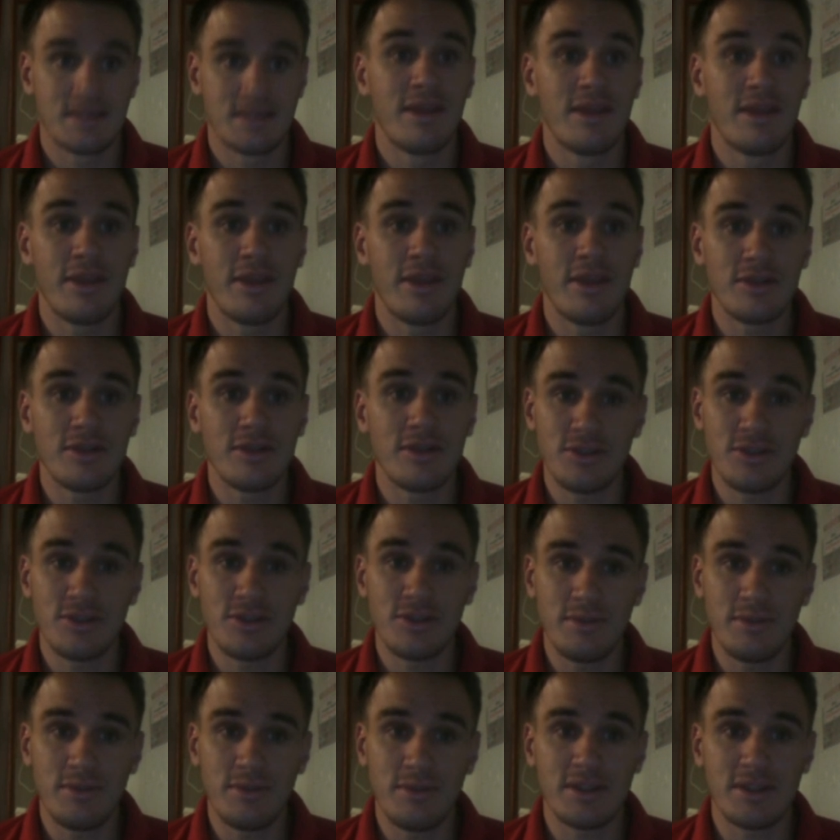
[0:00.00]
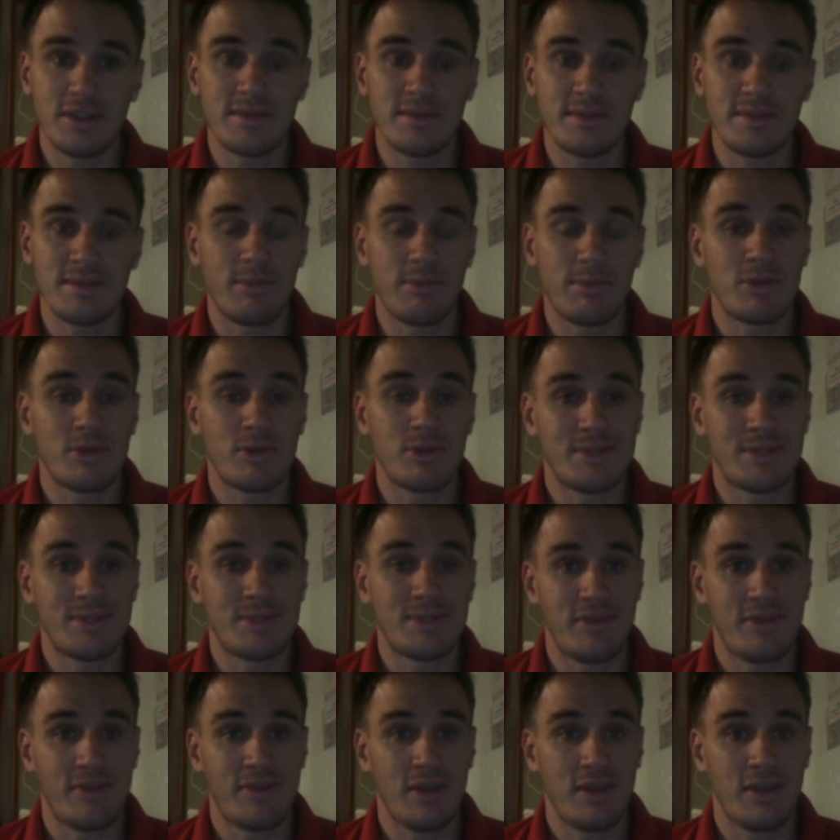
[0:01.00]
They're Sunni Muslims, but more
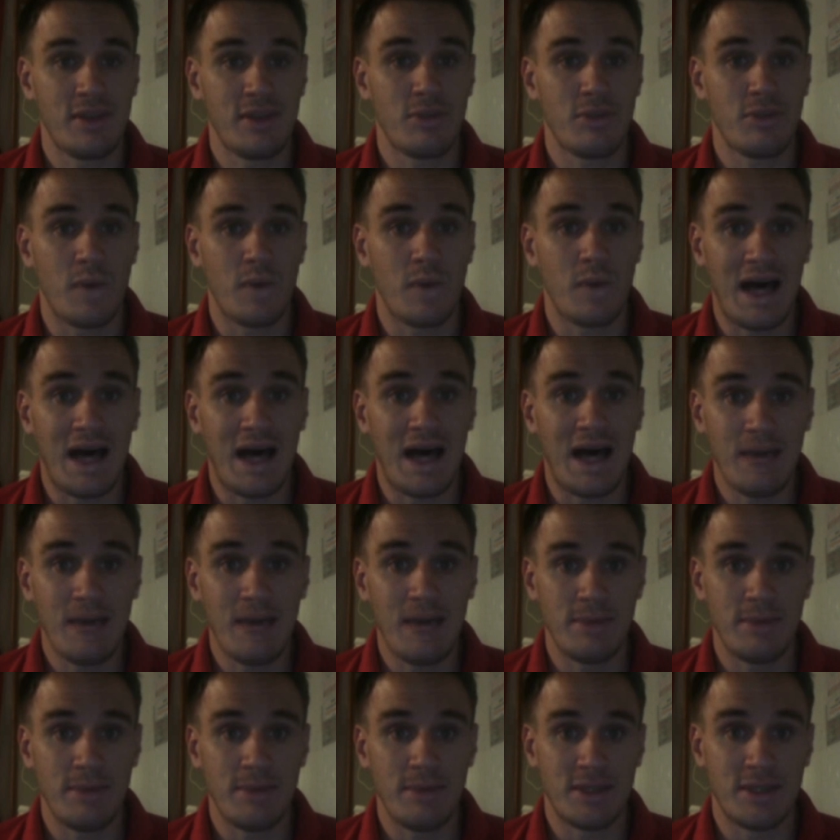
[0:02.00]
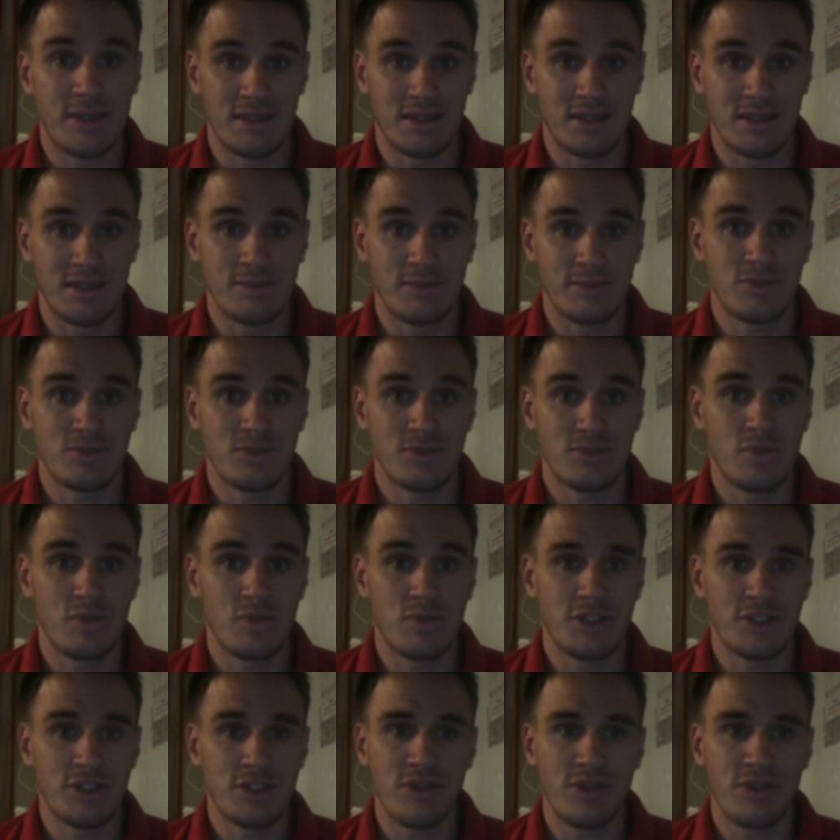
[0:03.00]
specifically the Wahhabi Muslims,
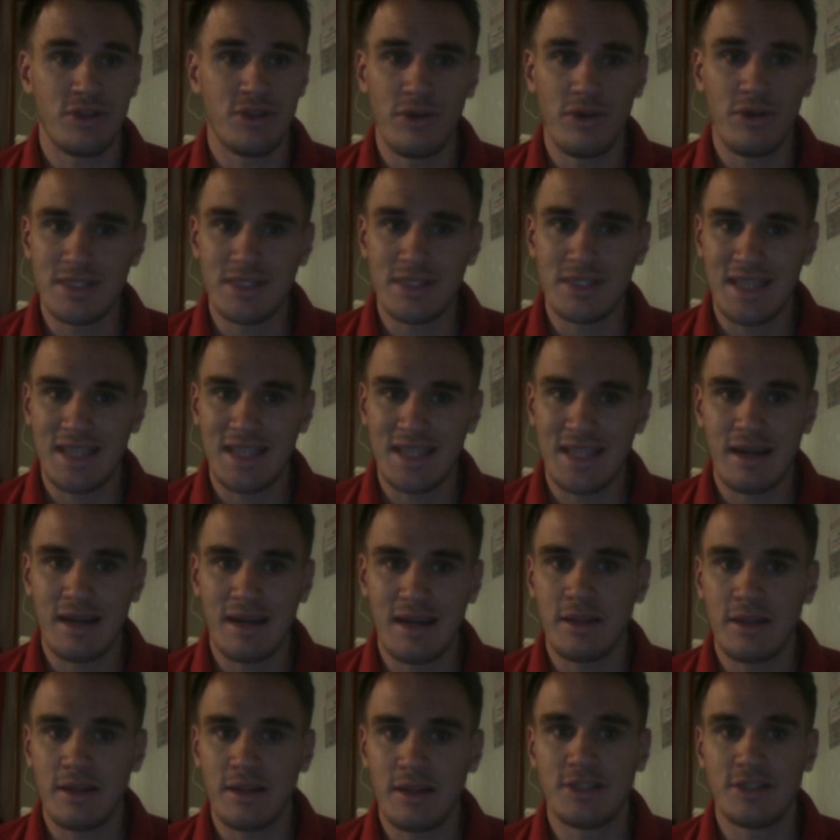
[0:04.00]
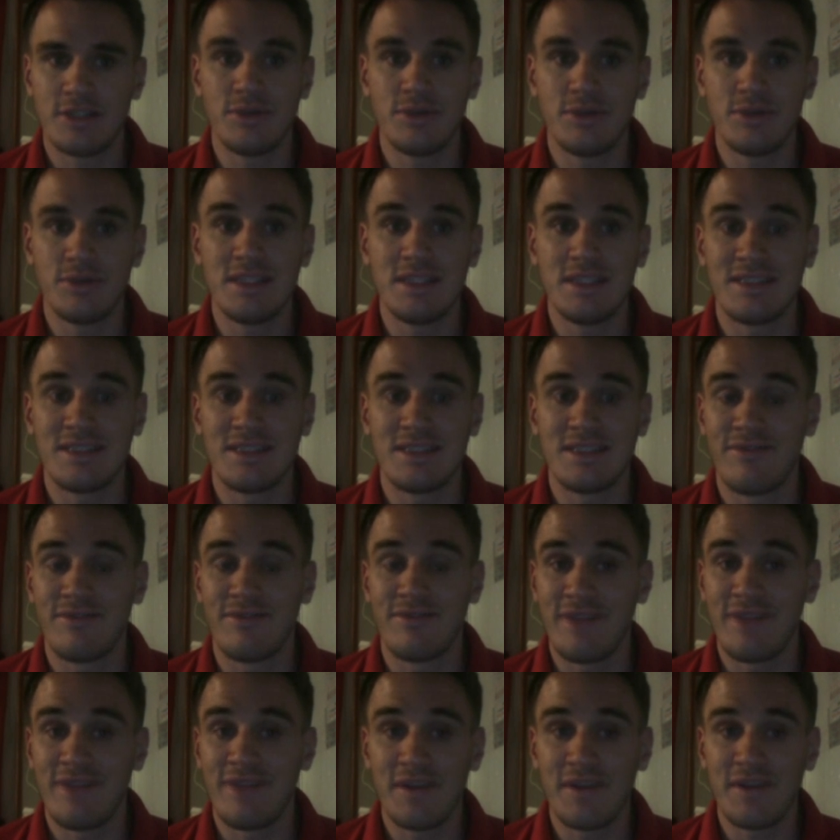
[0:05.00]
which, though it's technically Sunni, is a
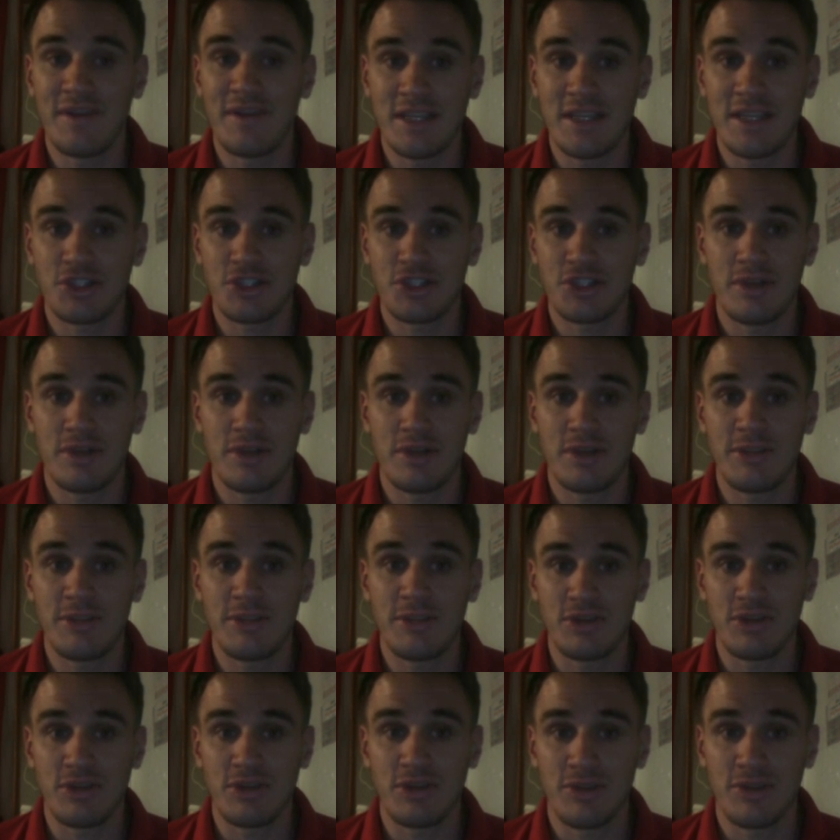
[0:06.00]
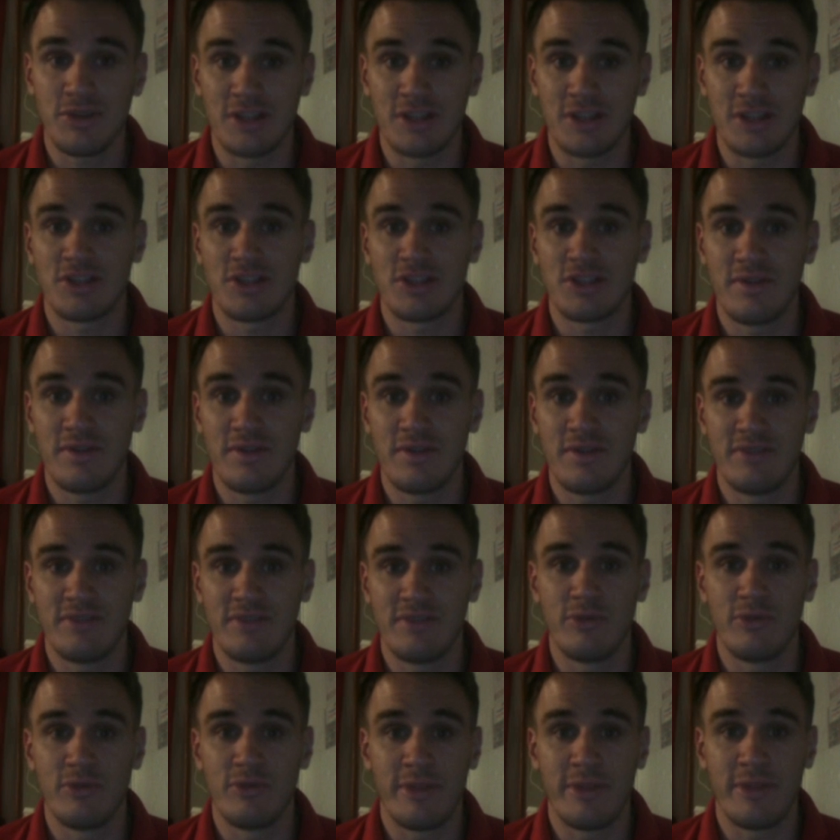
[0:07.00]
very extremist ultra-conservative
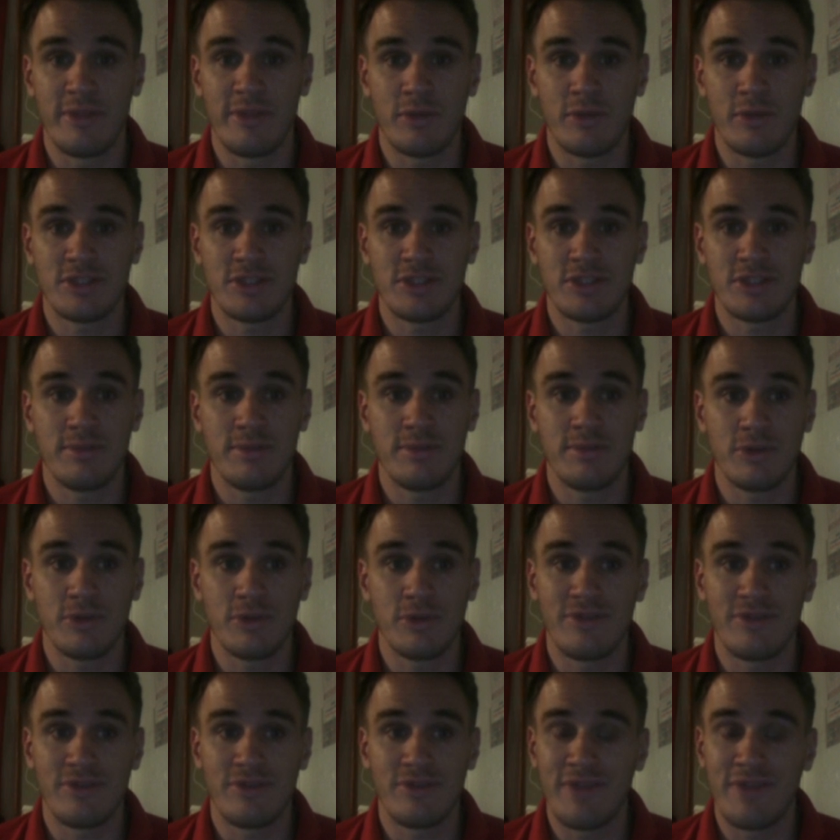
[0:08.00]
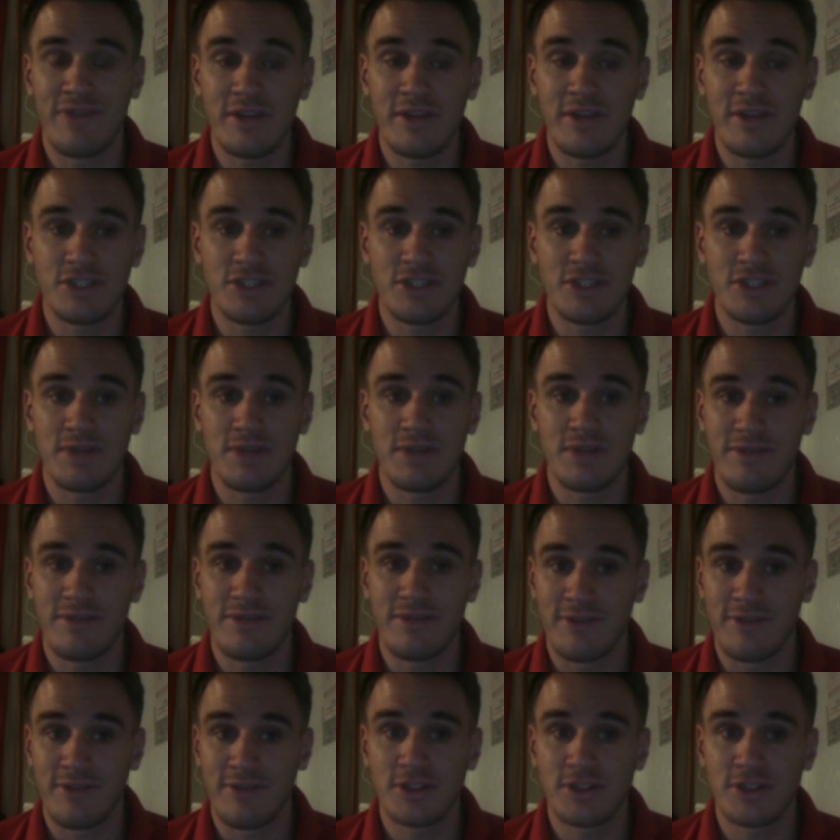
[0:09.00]
movement that wants to impose a very strict
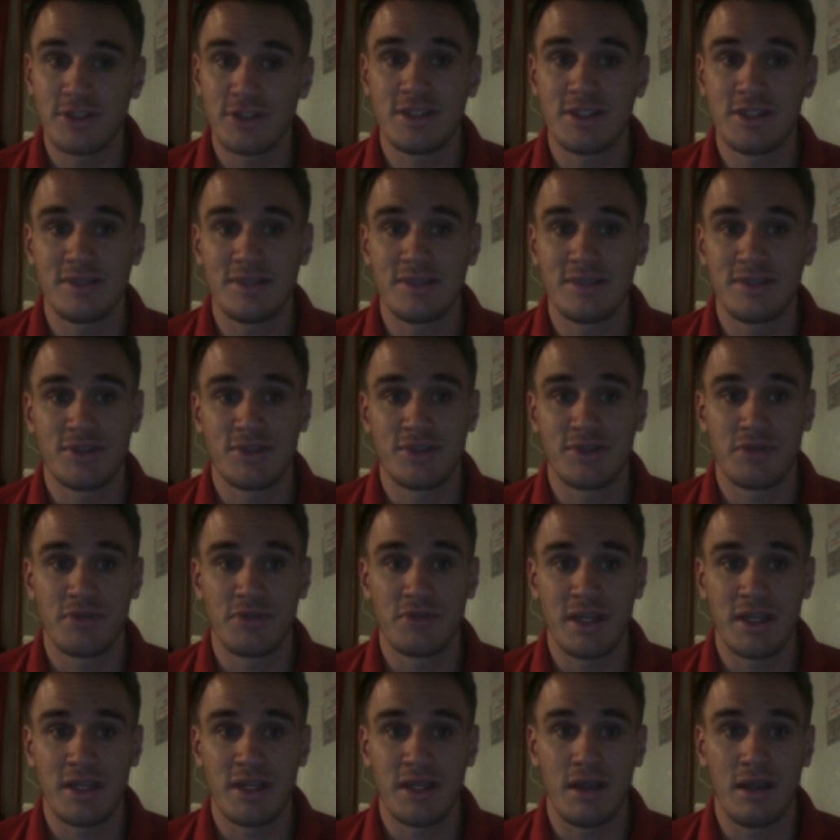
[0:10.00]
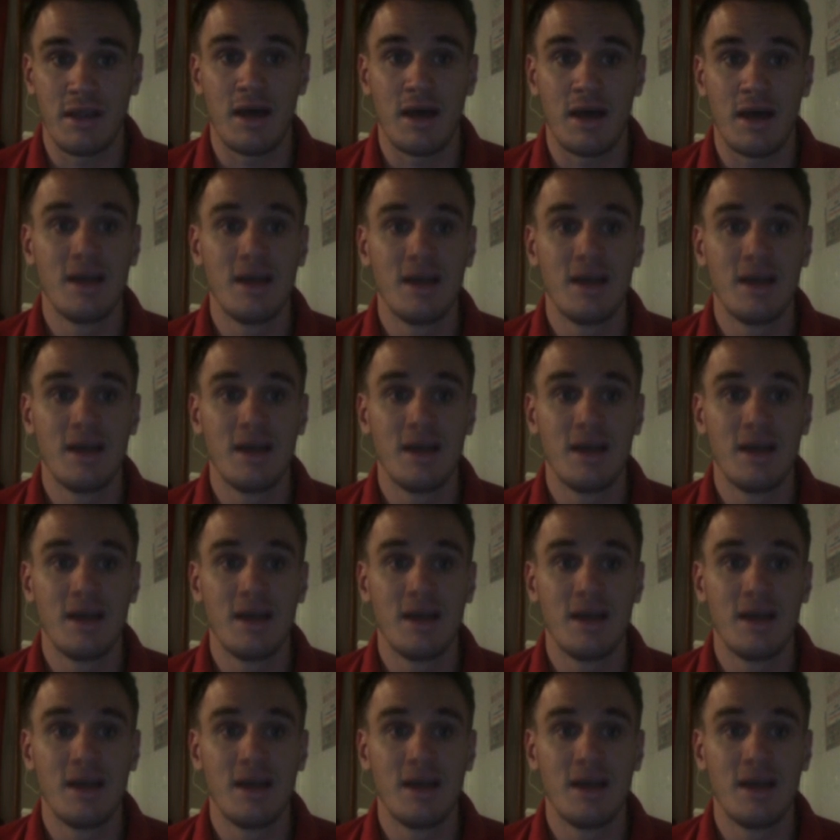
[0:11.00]
version of Sharia law.